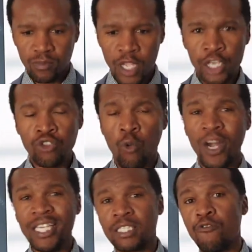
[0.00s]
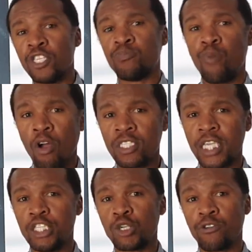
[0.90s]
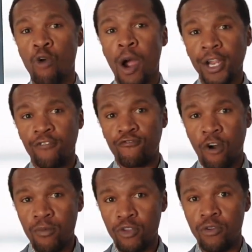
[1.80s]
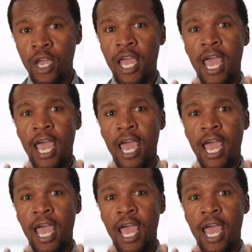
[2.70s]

And so what is the response that is required from you